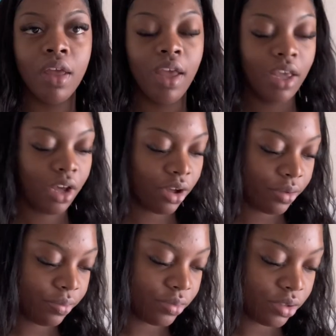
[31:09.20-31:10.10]
Hey y'all.
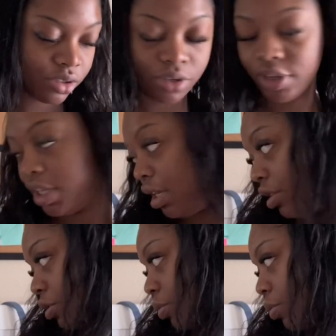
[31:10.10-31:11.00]
So it
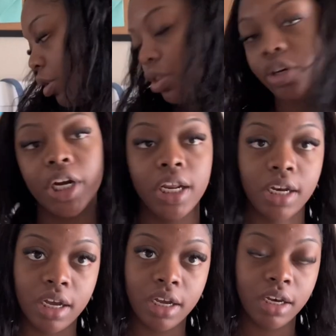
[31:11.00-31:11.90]
is
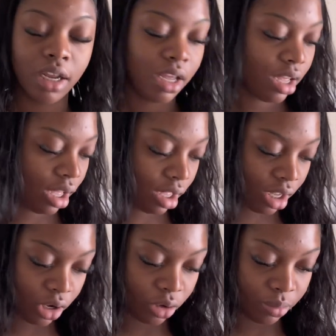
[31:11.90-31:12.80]
1:39. I
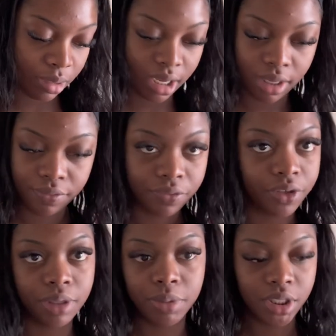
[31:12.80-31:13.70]
got home like
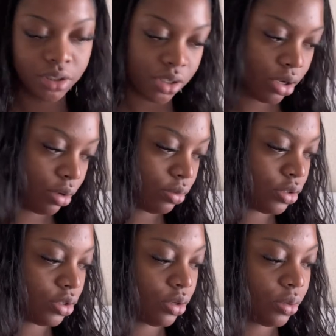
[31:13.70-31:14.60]
40 minutes ago.
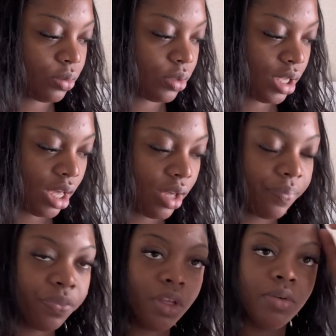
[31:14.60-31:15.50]
So yeah.
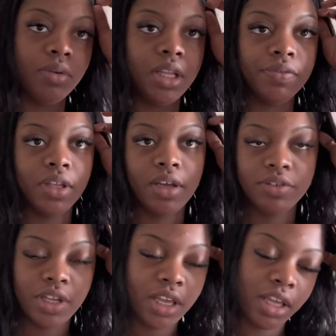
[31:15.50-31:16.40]
We left the
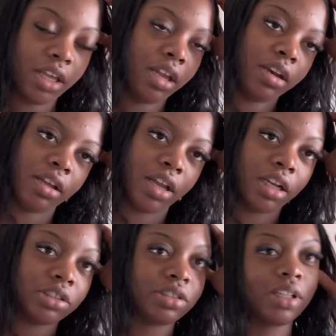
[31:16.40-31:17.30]
house at 8, and
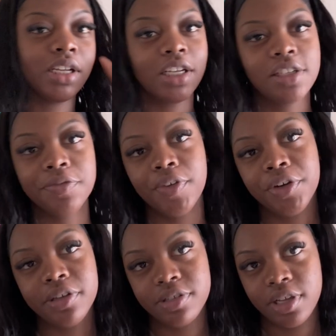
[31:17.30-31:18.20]
I just think that's
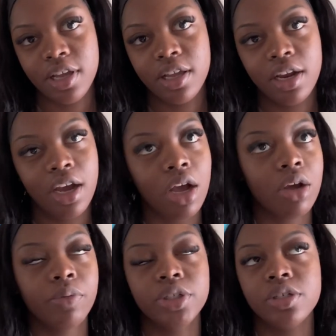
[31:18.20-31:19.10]
very insane
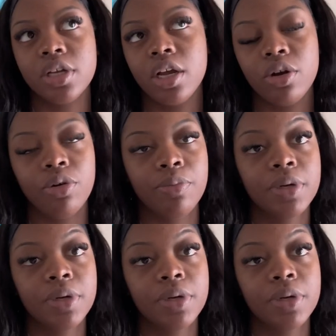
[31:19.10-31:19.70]
how we just got home.